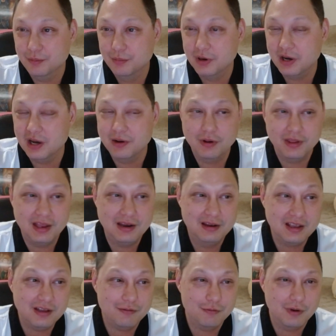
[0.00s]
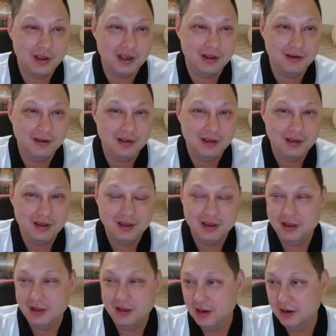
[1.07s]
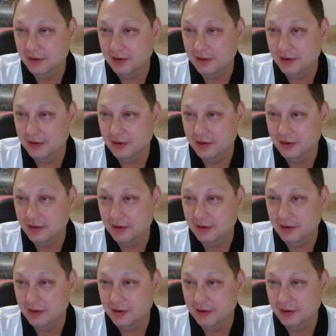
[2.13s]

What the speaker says: But what they did win in